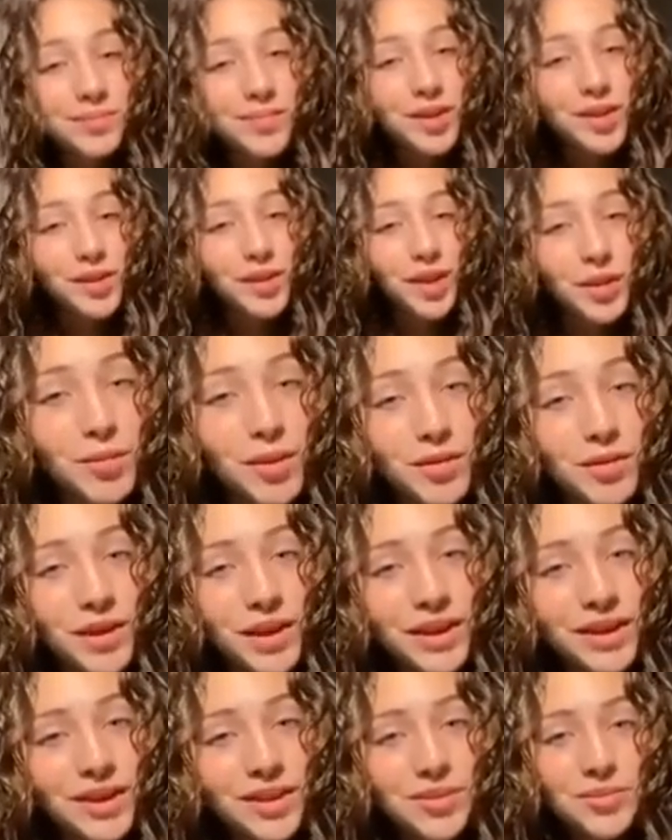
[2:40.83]
you're now my
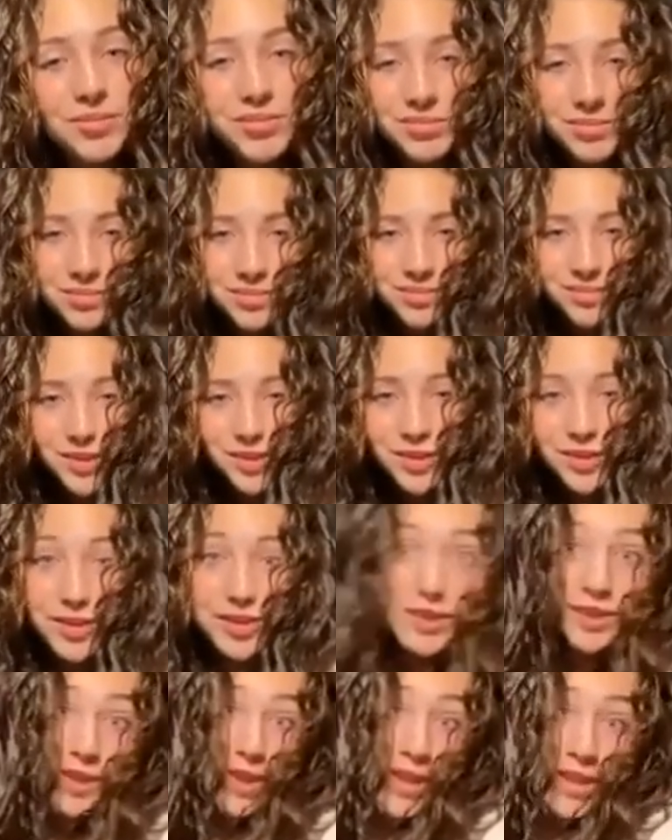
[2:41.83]
friend. It's,
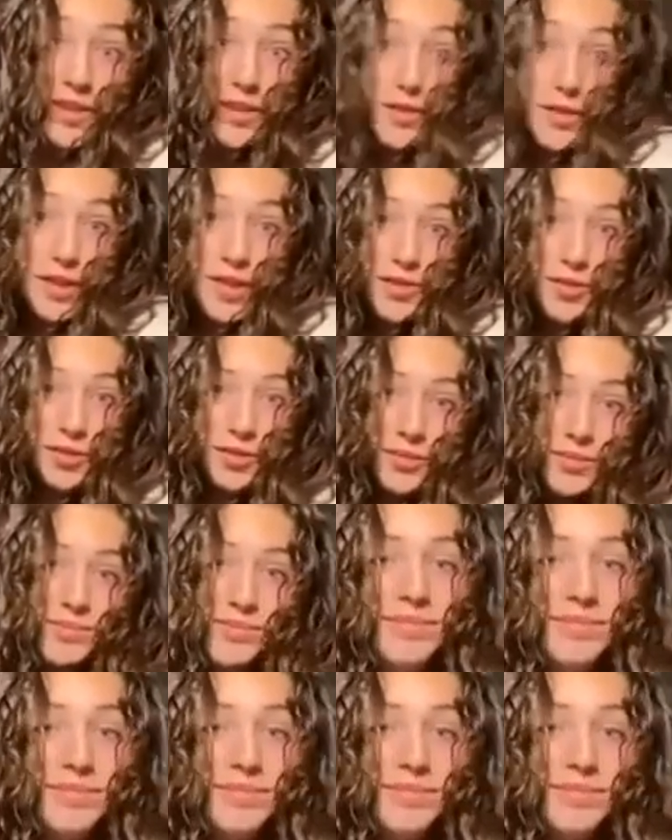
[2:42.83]
just, it's official.